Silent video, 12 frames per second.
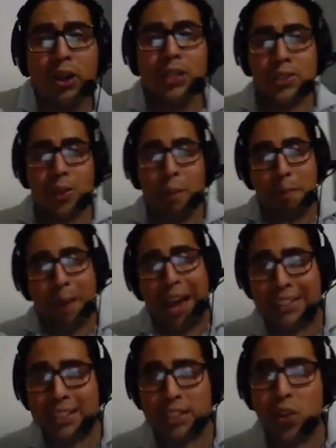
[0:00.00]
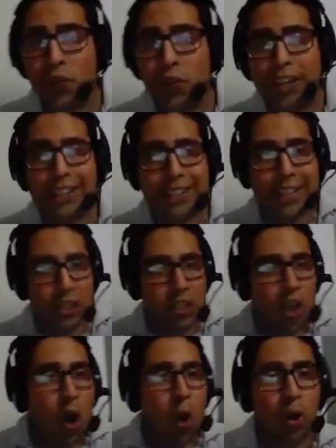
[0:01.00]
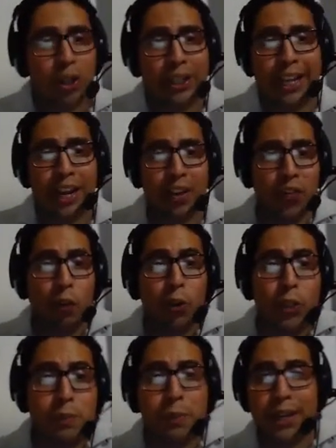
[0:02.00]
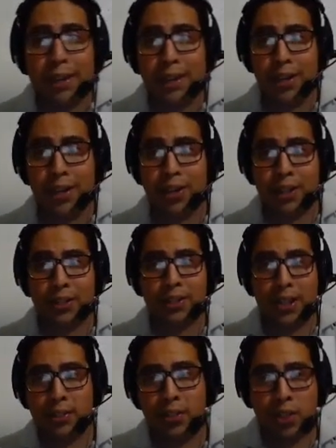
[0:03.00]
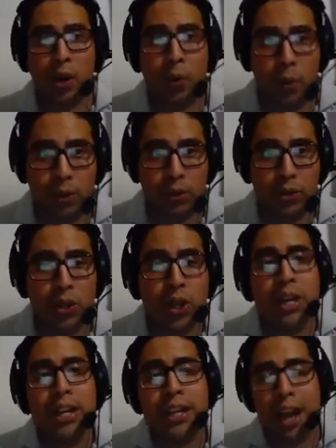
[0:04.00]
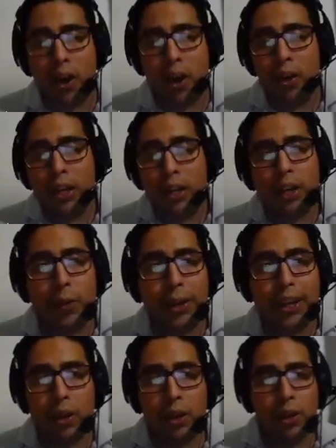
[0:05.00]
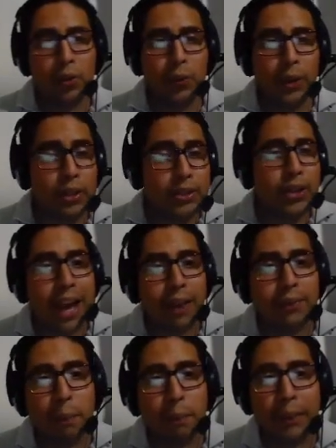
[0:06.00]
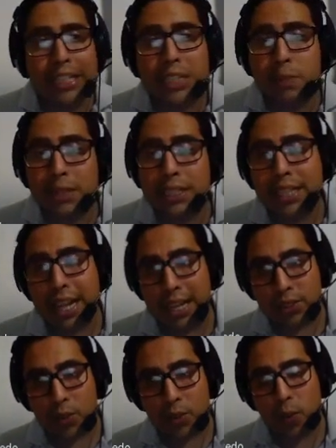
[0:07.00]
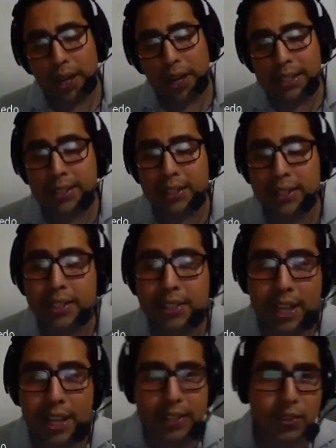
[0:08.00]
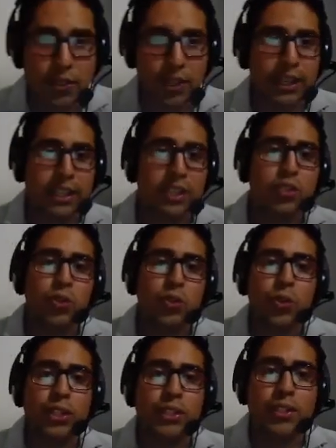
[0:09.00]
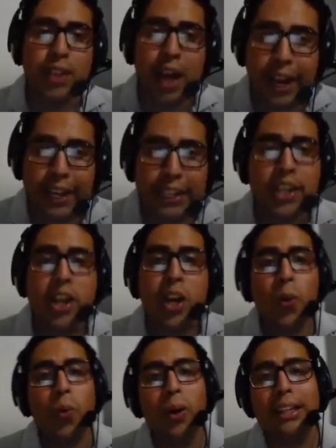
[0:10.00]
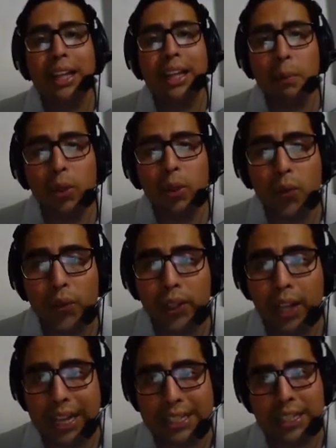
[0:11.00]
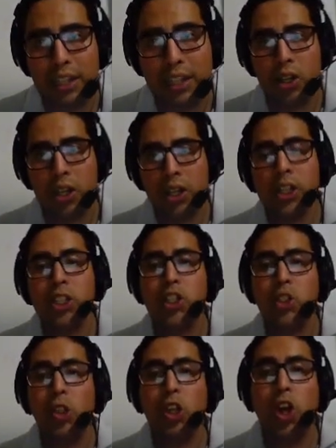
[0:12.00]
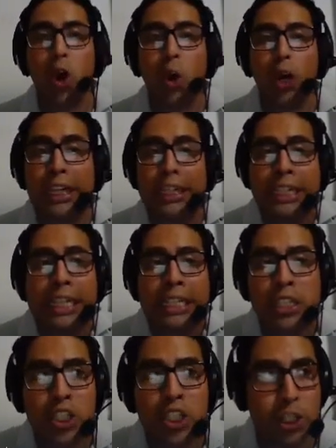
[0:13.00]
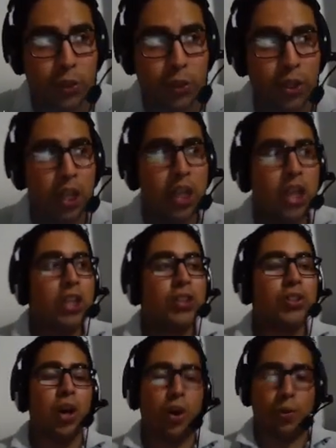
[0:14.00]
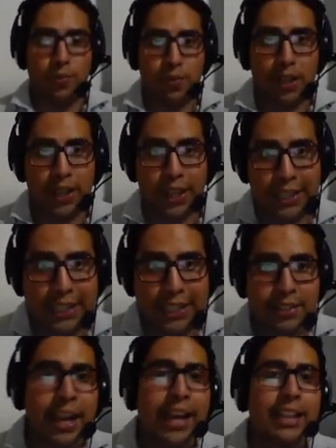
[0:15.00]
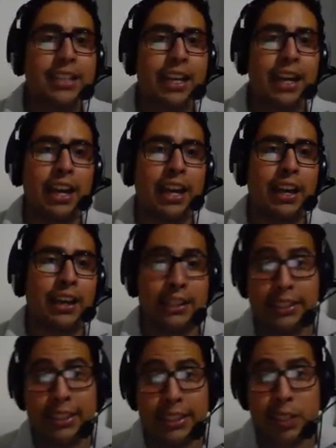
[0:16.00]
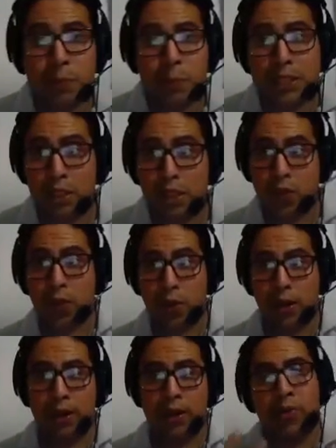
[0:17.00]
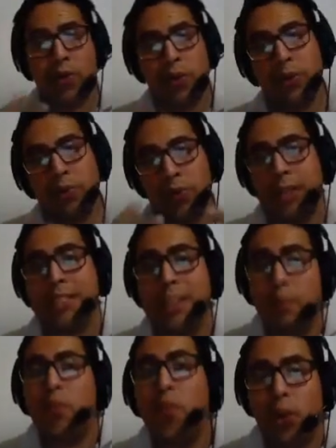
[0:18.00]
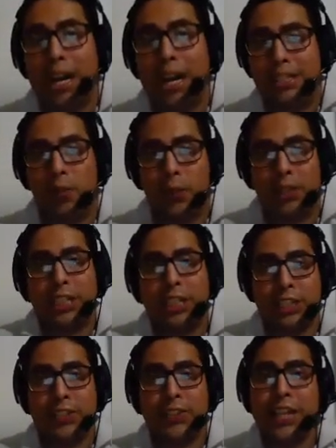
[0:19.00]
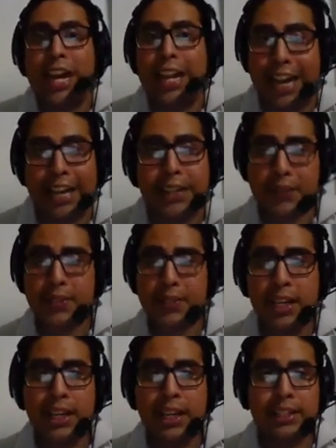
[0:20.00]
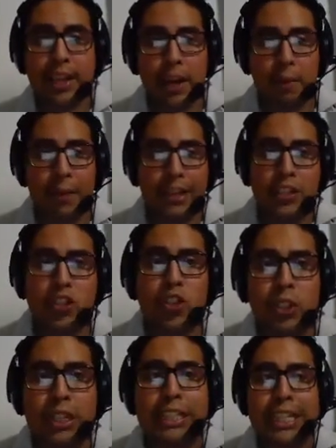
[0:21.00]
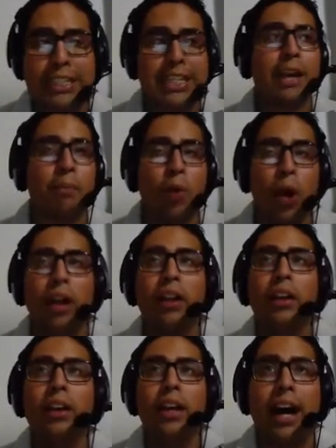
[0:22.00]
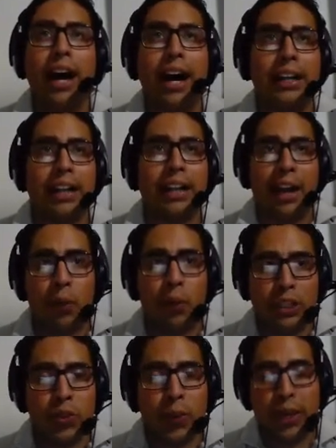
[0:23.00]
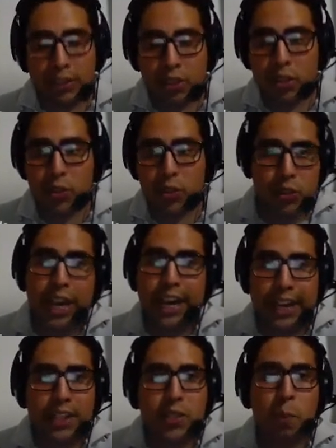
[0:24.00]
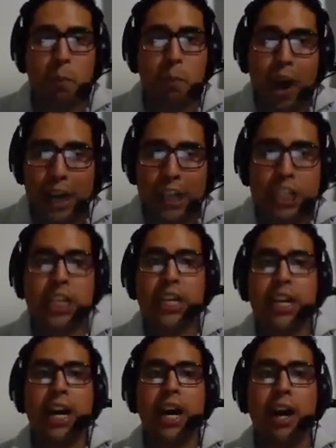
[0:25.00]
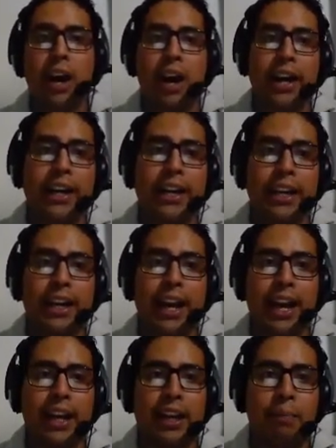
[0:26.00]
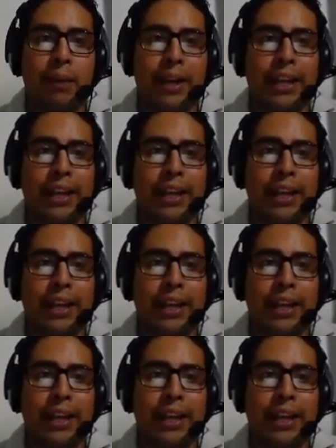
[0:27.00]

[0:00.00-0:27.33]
some basis of English or they are false beginners and so on. Now, we, we also have the placement test. What is this test? Is to decide what level of class the learners should go into. So in this case, uh, this is especially for, for, for example, for us that we teach in CELEX, there are many students that say, well, uh, I want to enter to CELEX, but I, I, but I